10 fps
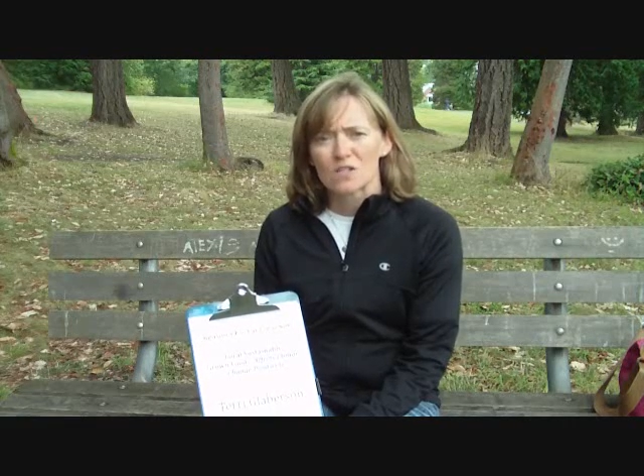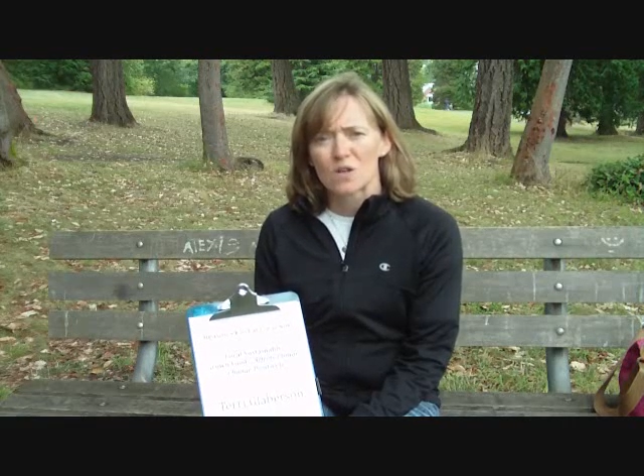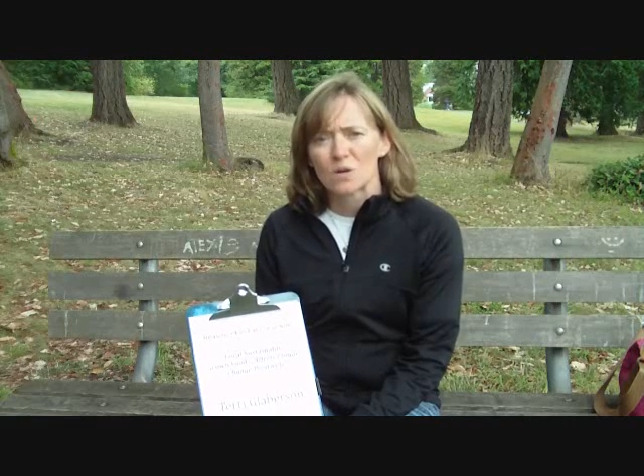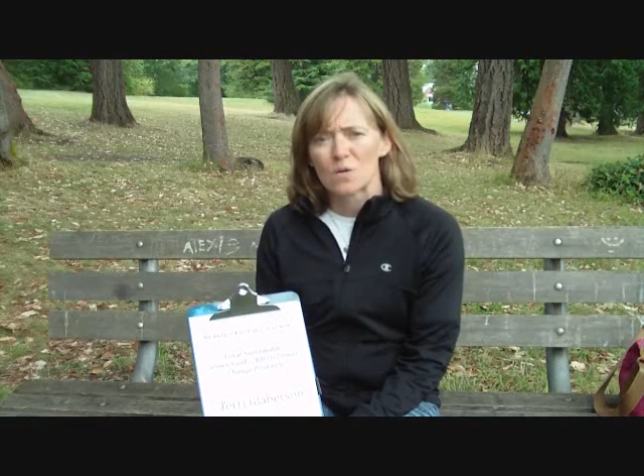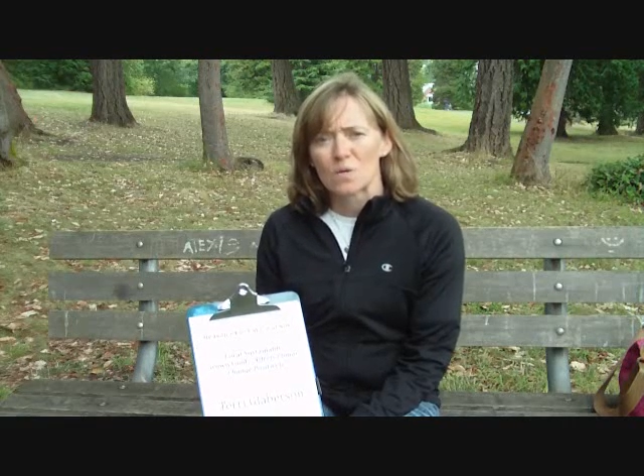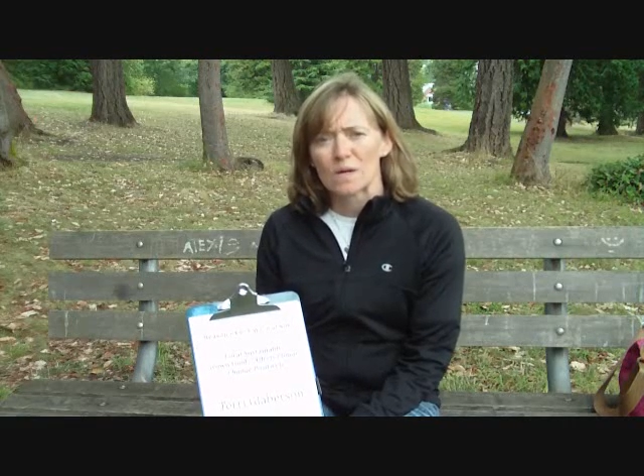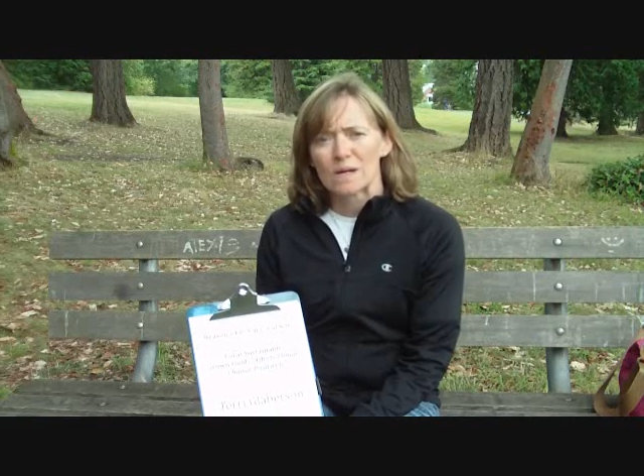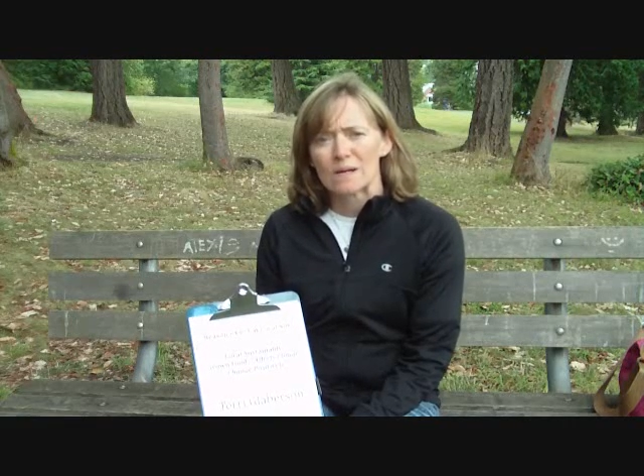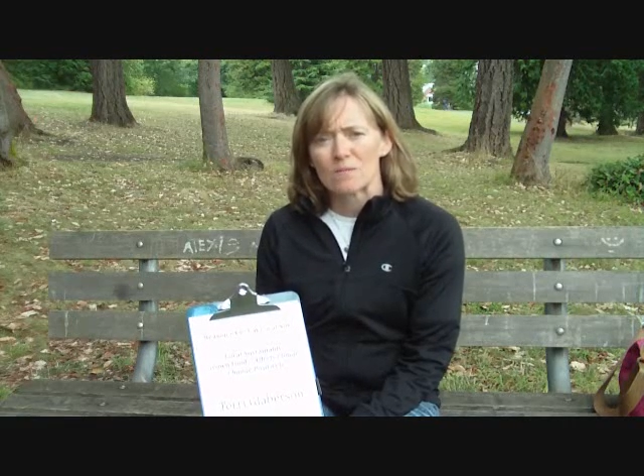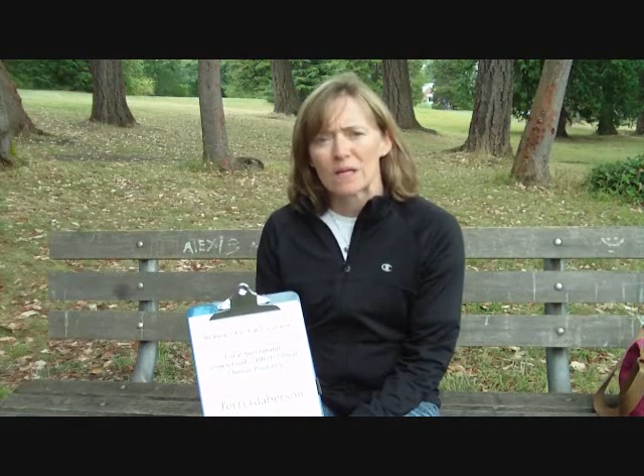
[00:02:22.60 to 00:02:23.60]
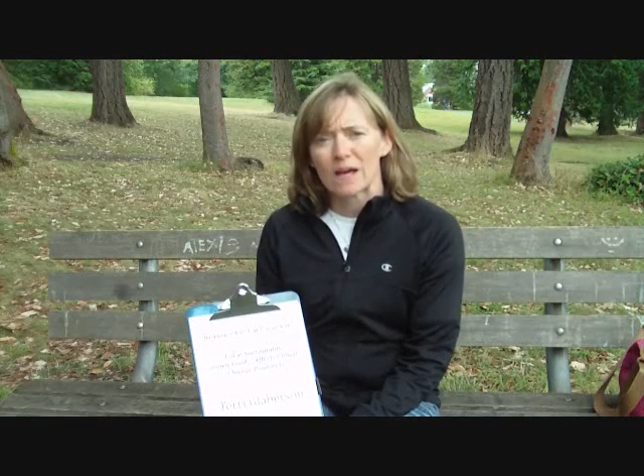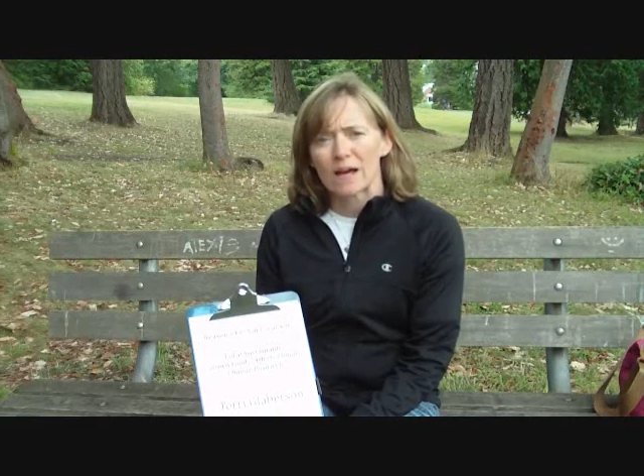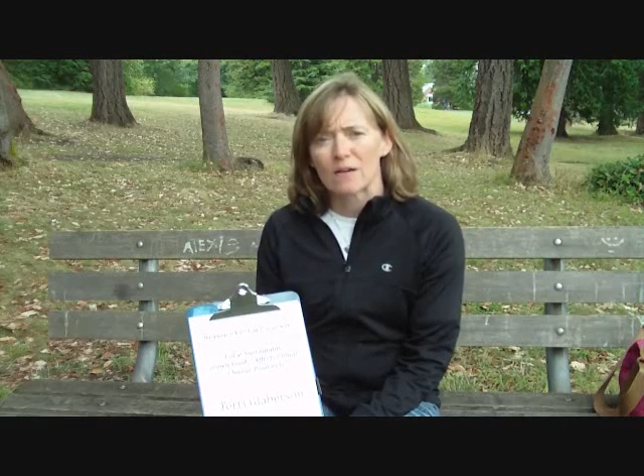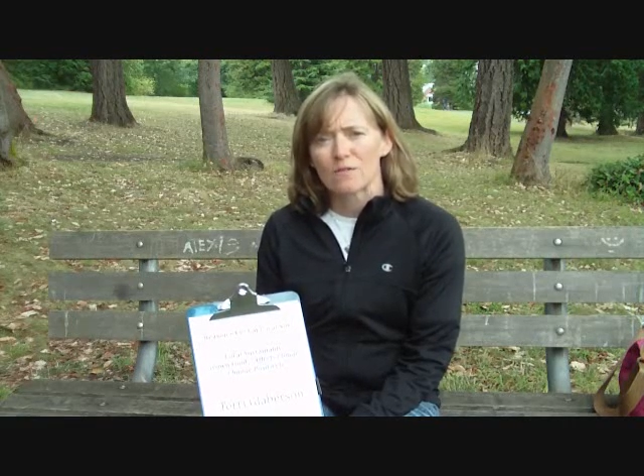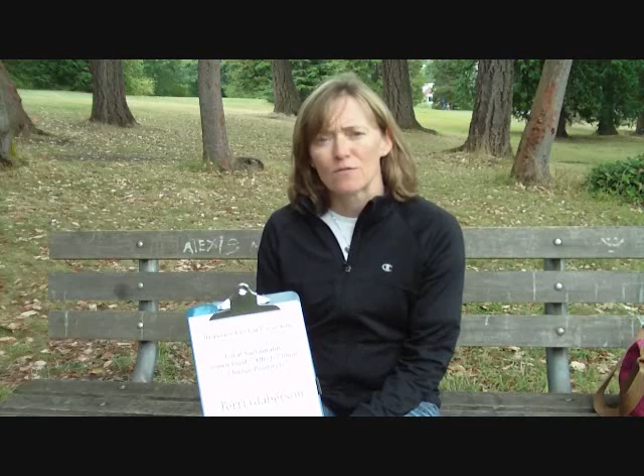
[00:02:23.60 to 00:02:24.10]
So we
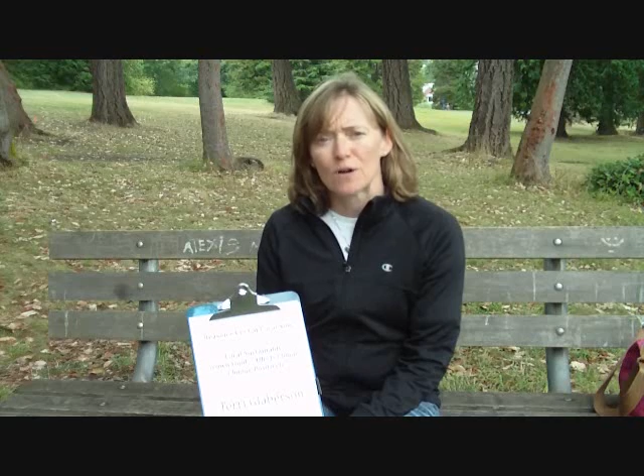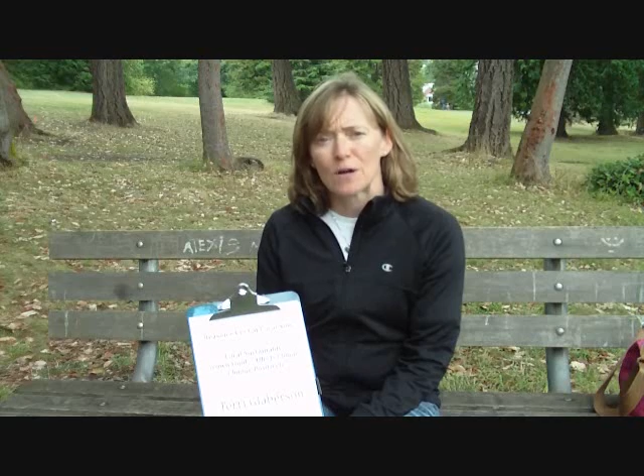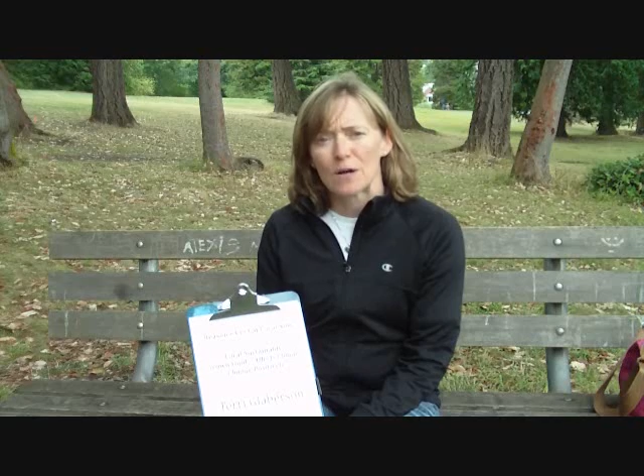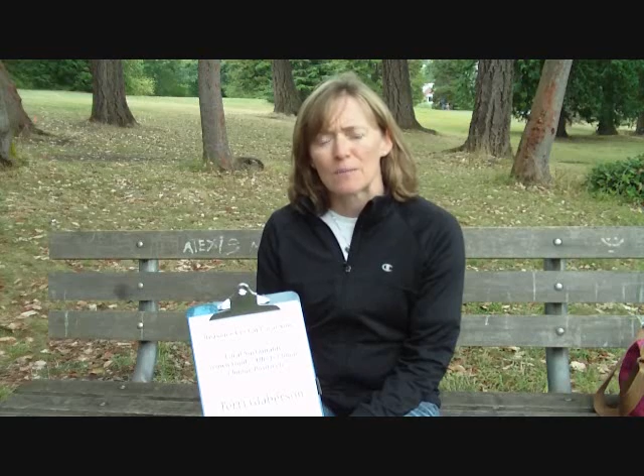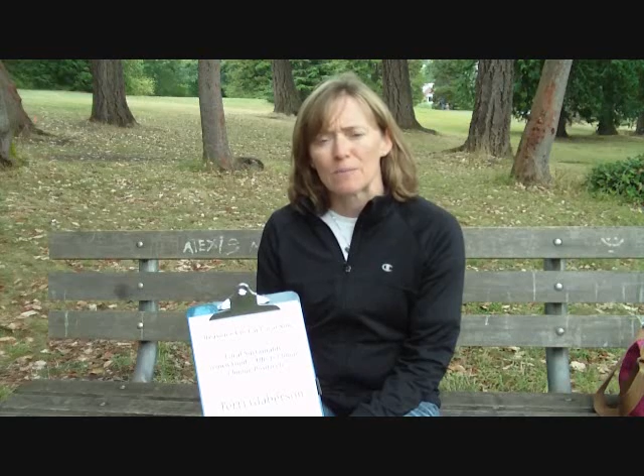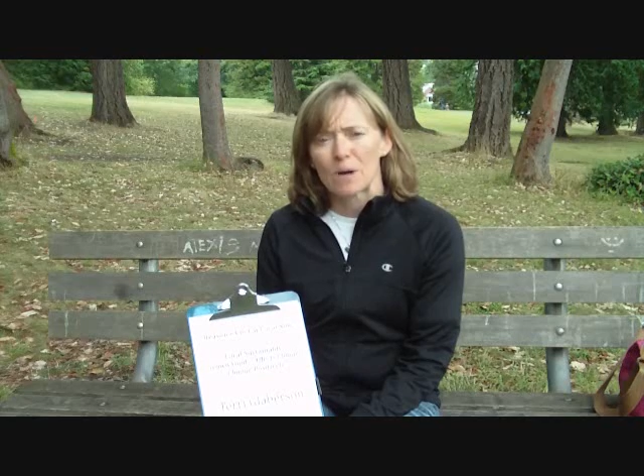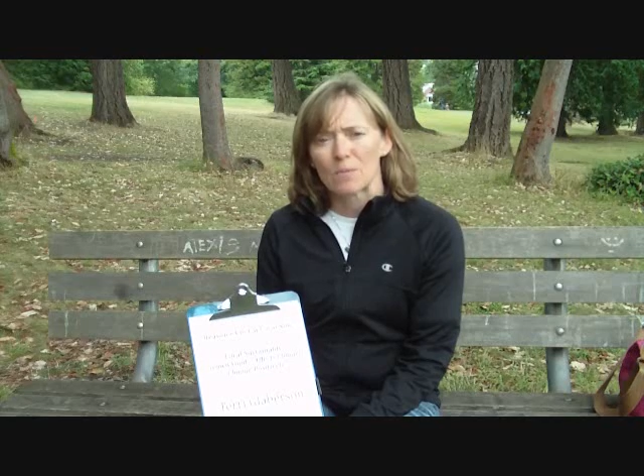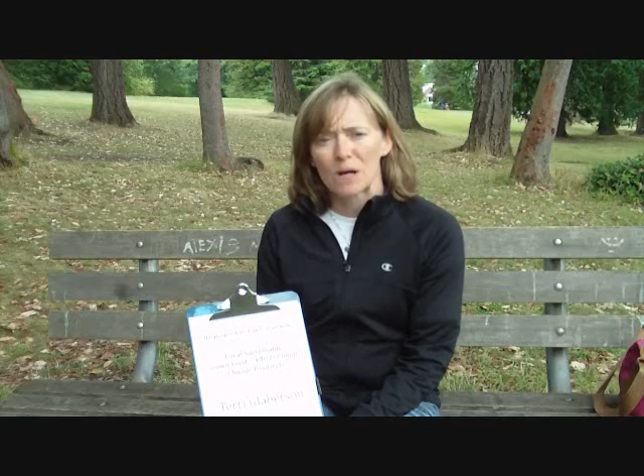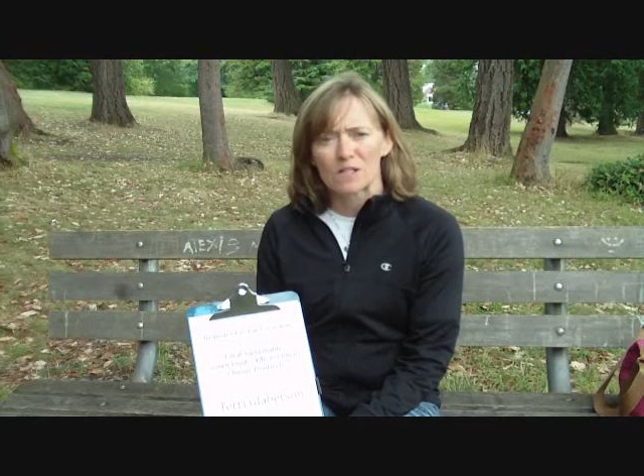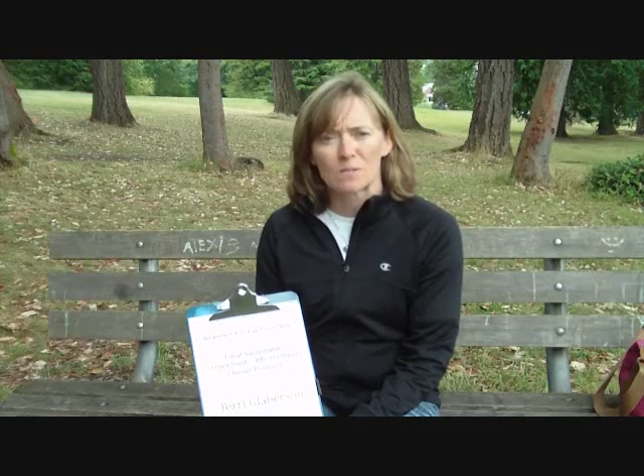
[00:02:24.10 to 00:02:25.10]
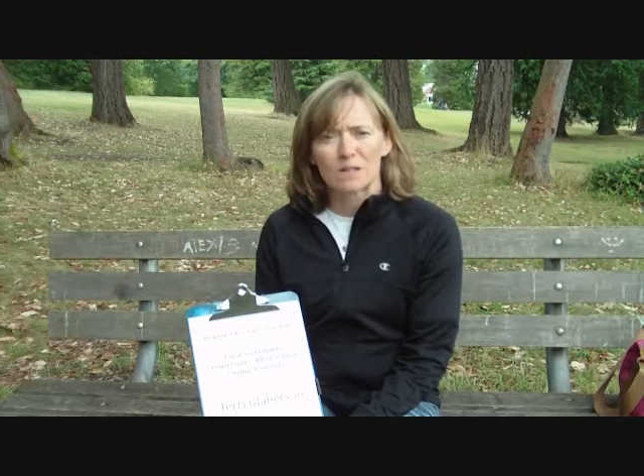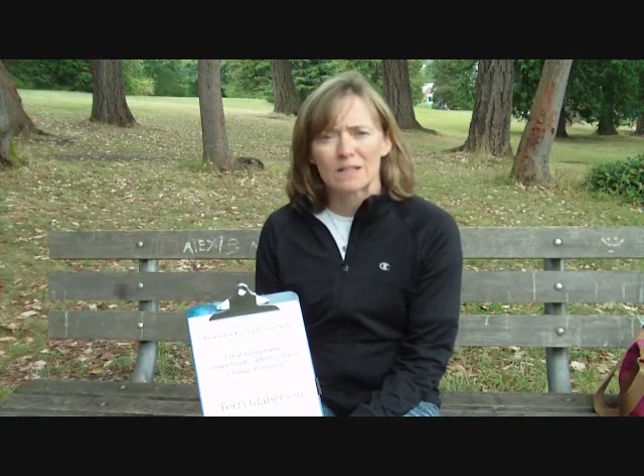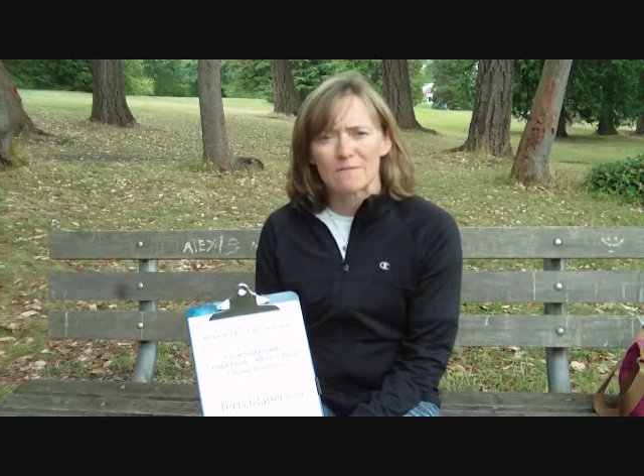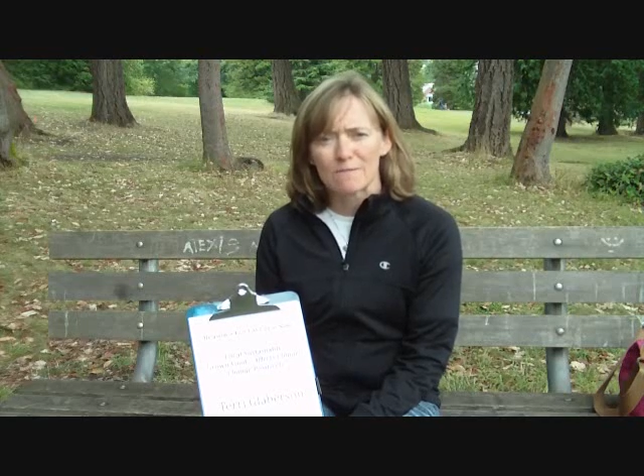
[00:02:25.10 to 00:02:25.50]
have approximately